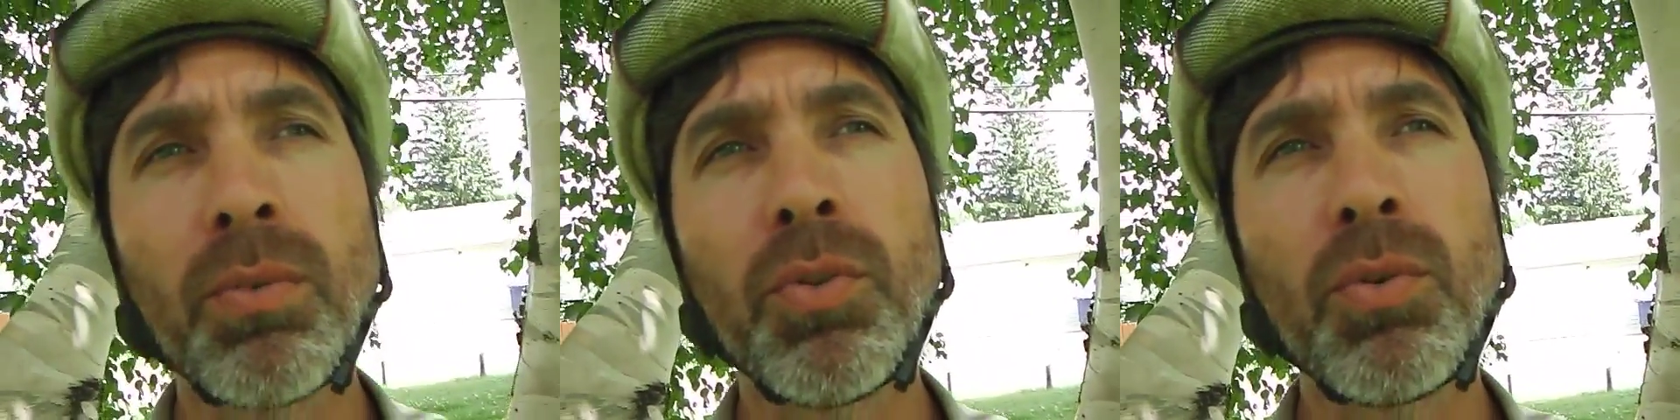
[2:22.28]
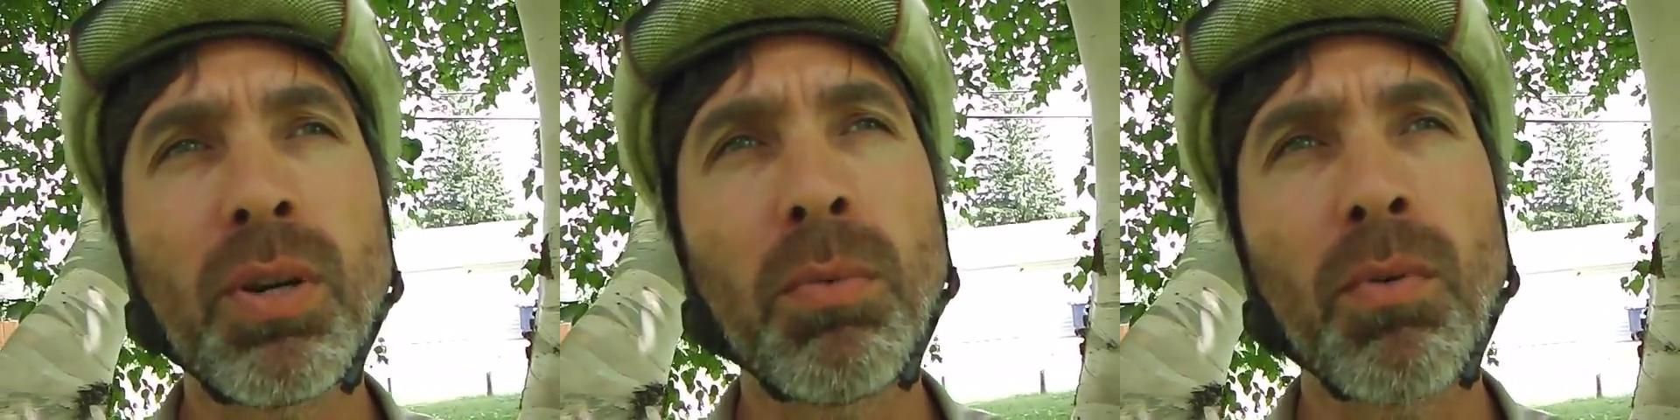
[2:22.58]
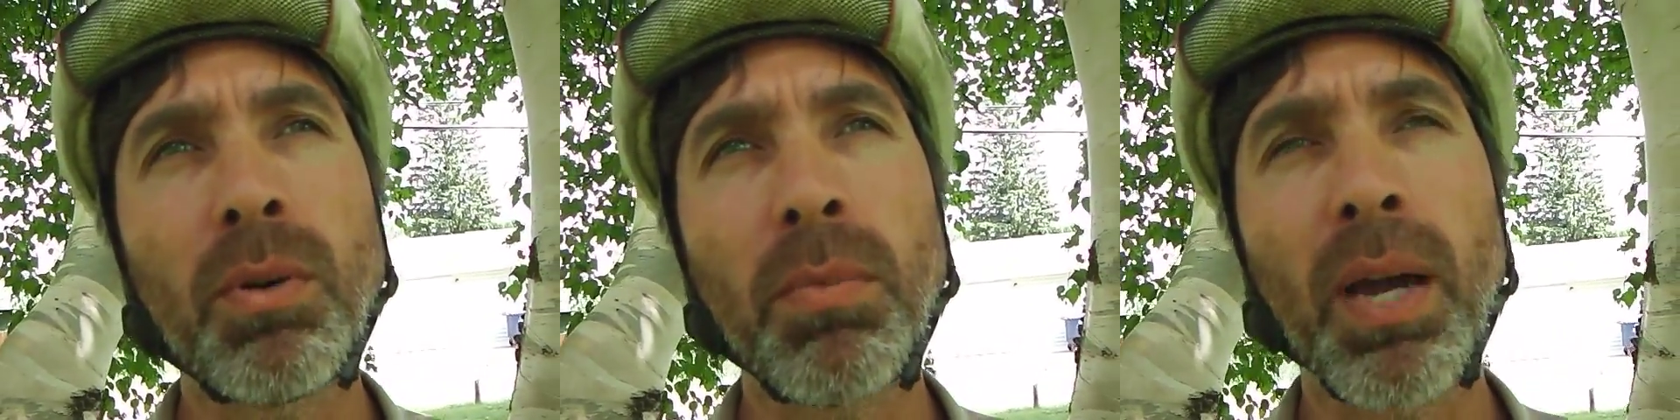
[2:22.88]
if you come
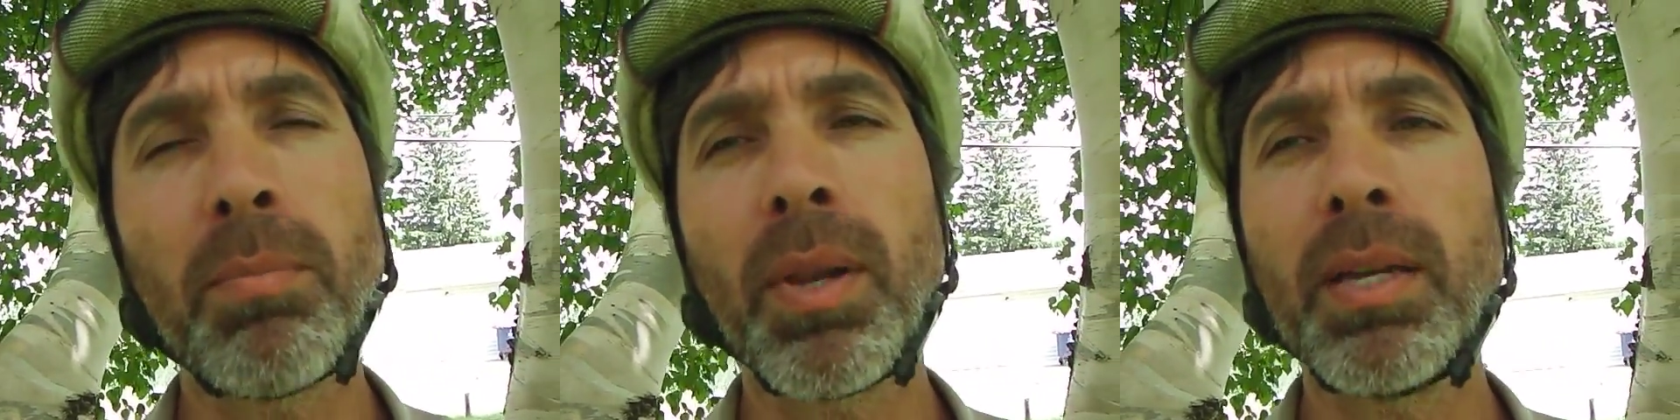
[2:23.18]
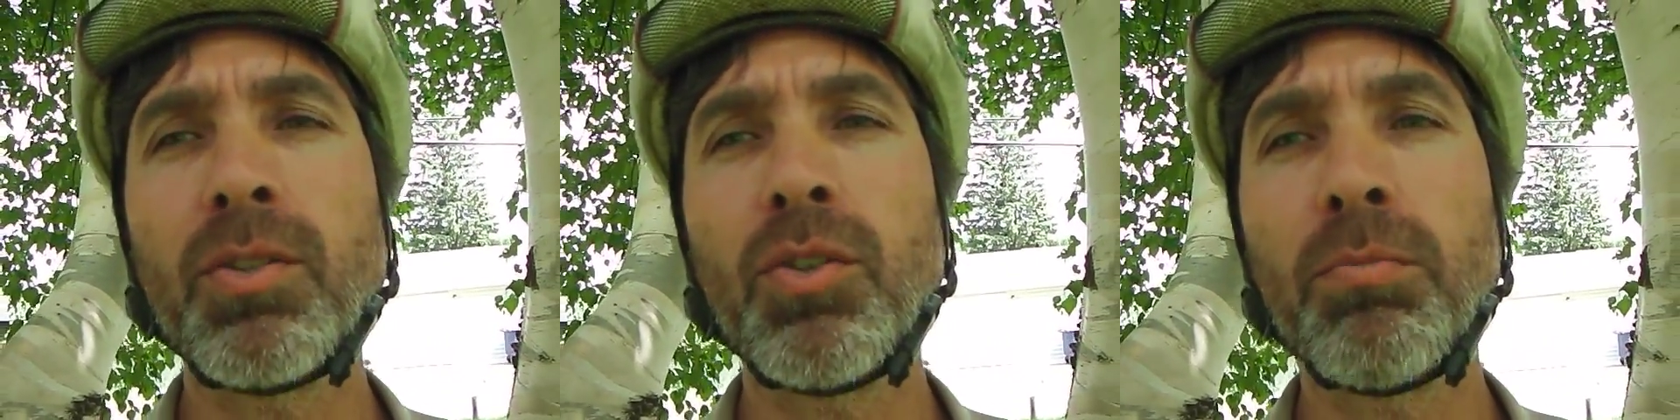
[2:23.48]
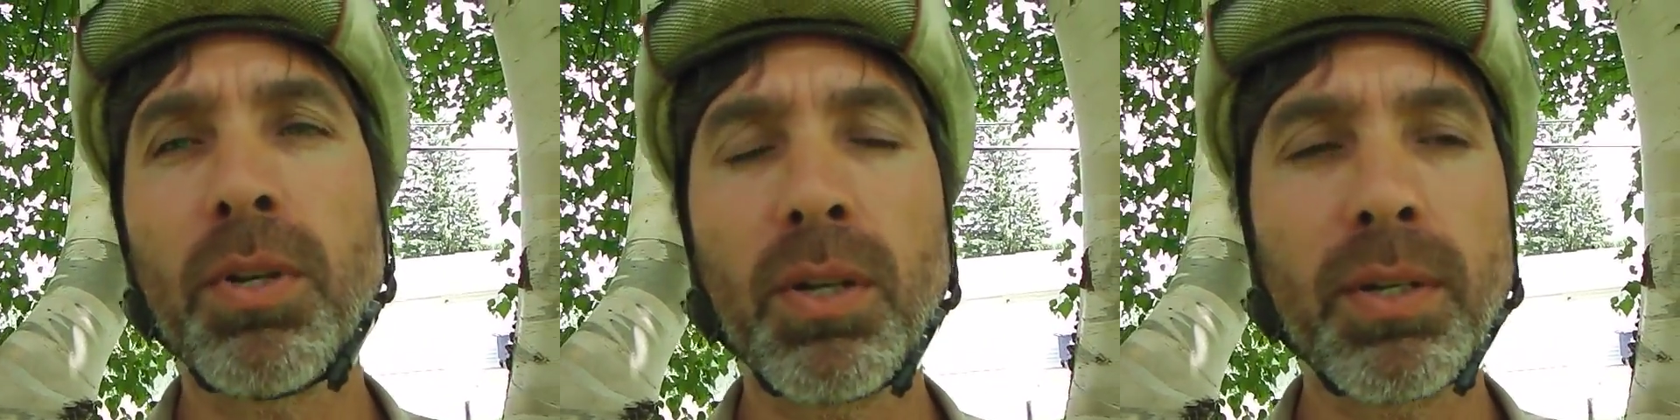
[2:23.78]
over to my place and you
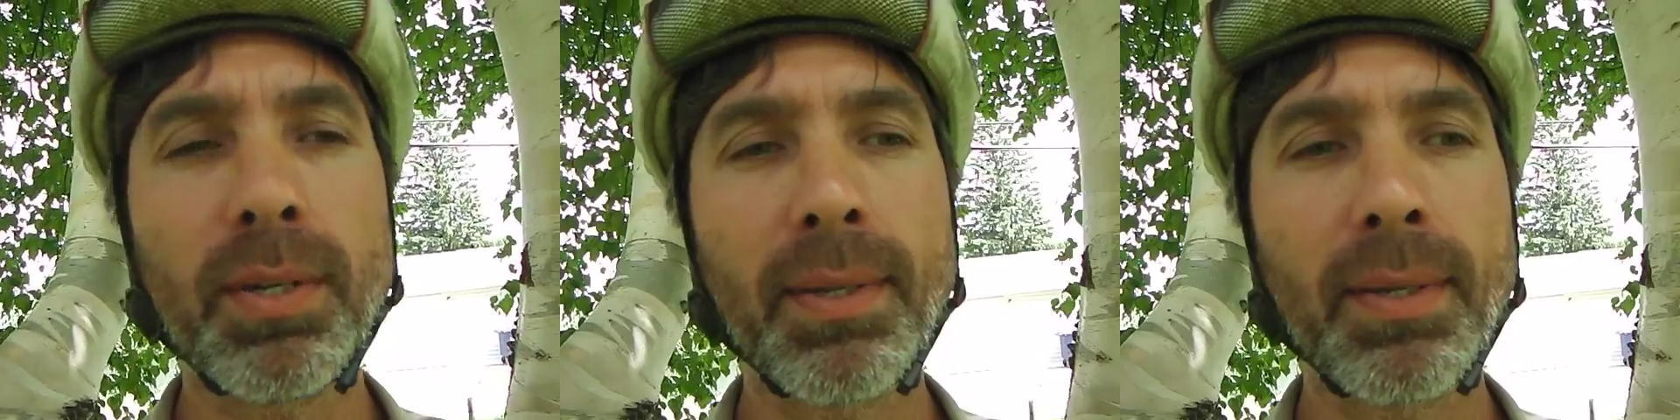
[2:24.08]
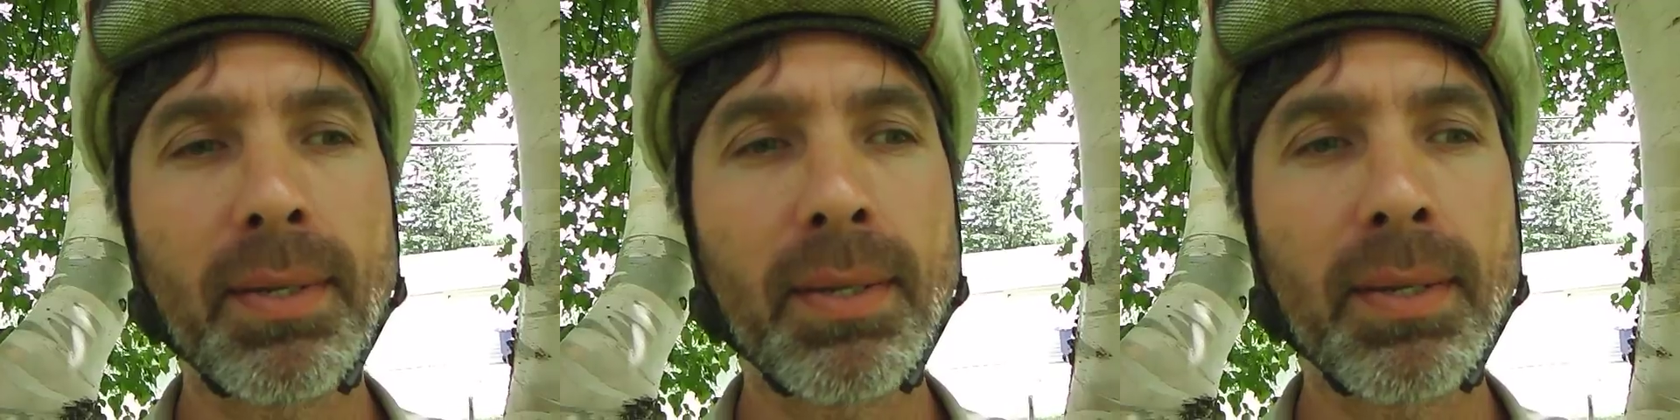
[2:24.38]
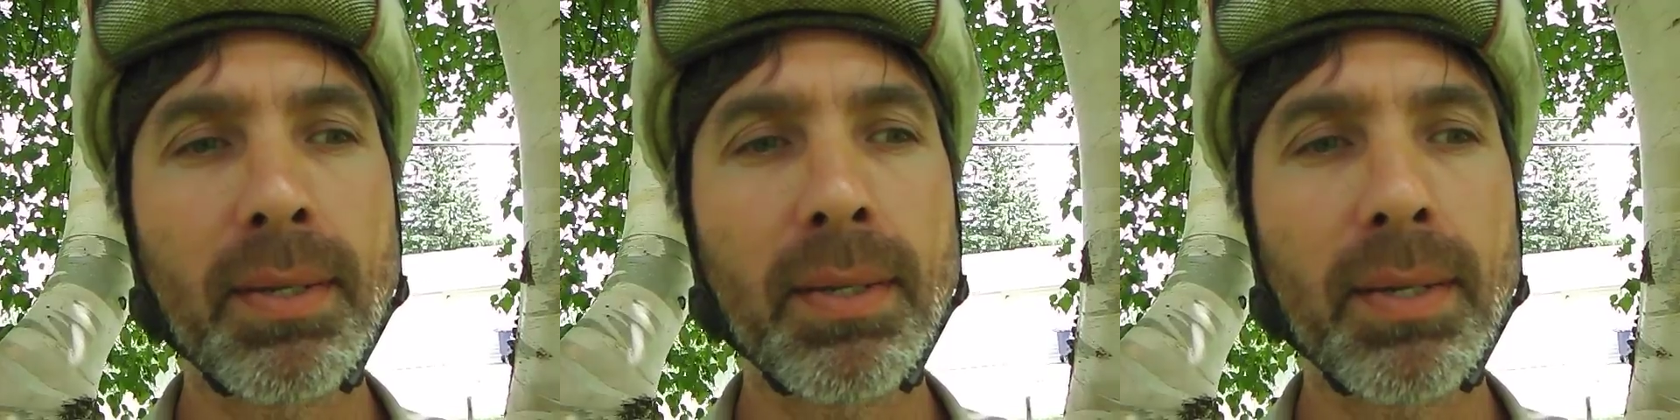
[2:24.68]
build
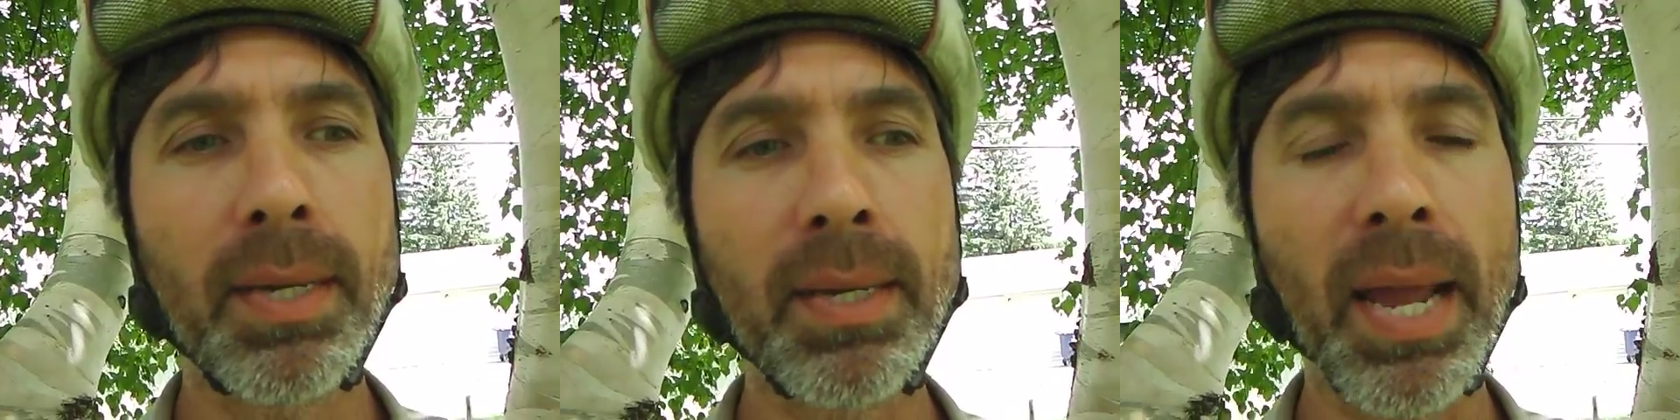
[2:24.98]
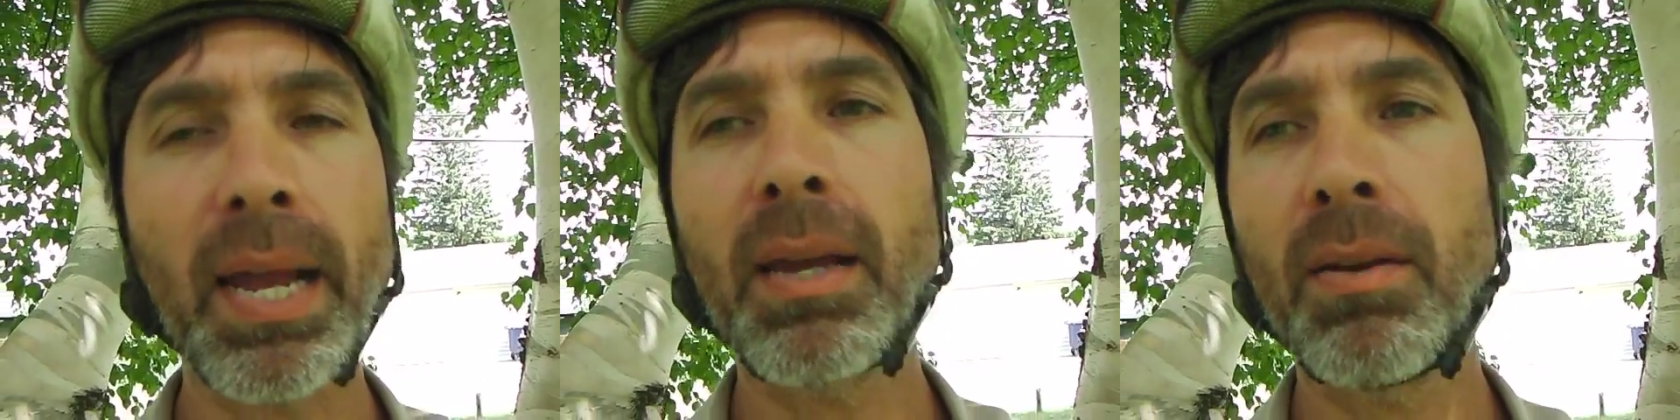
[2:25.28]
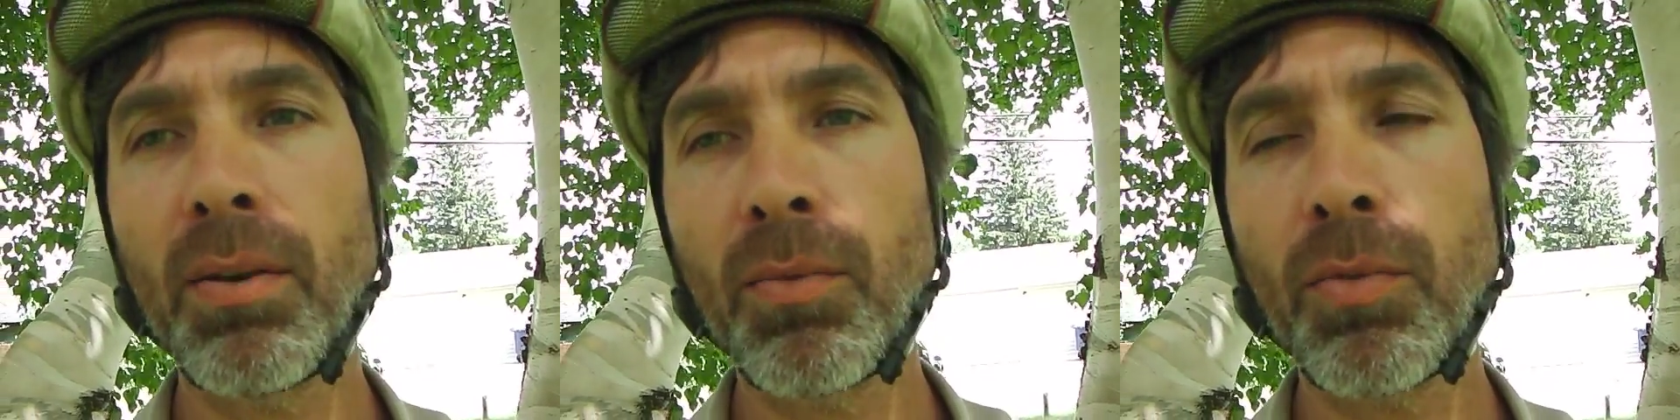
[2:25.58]
a deck
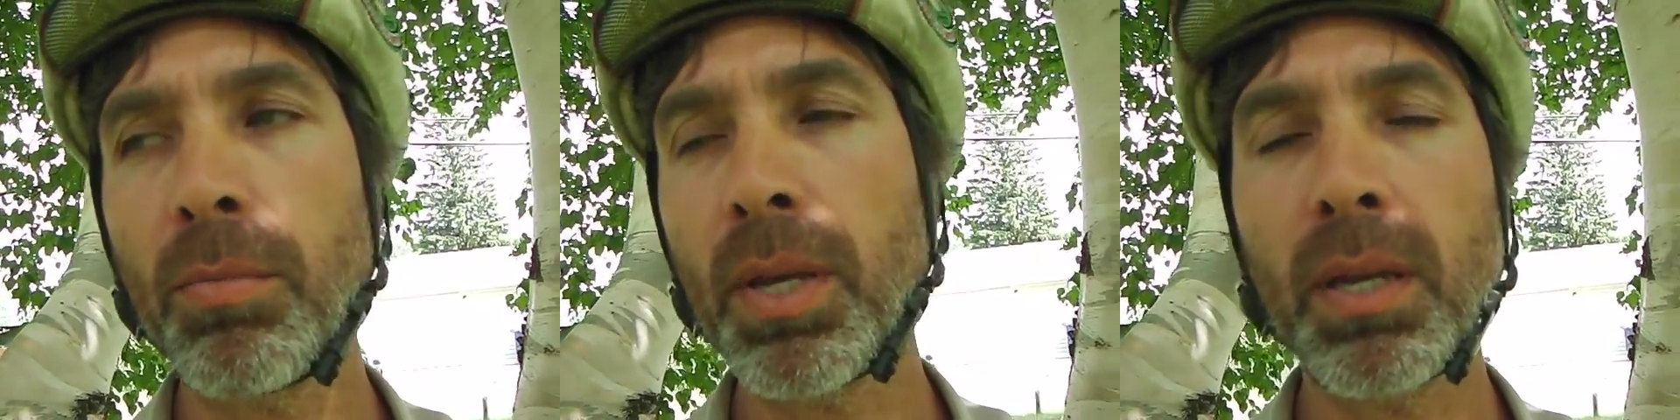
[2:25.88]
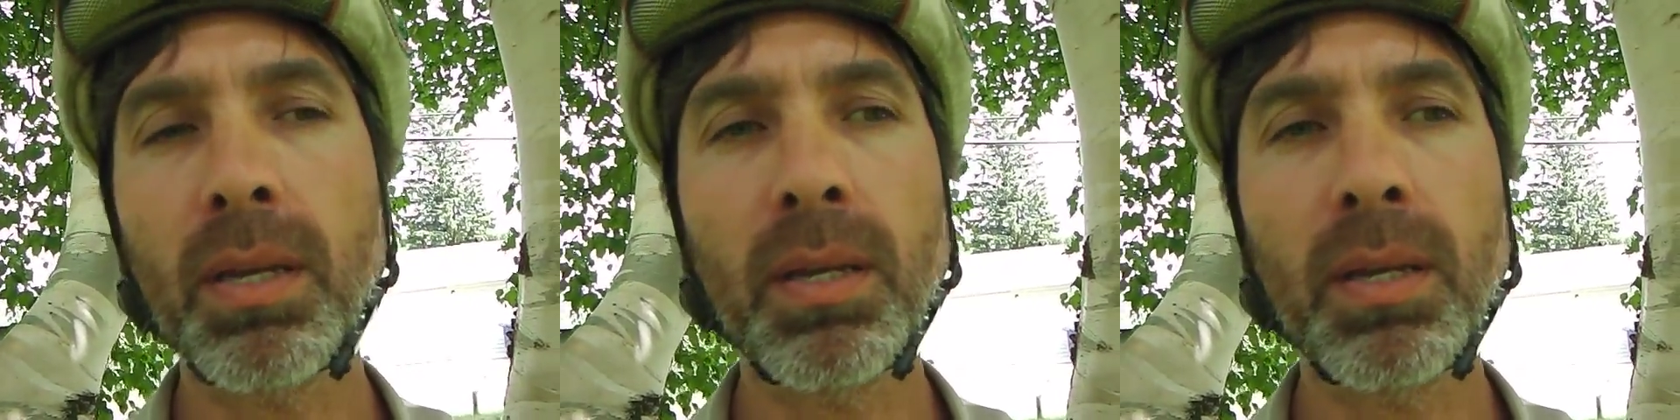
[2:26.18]
for me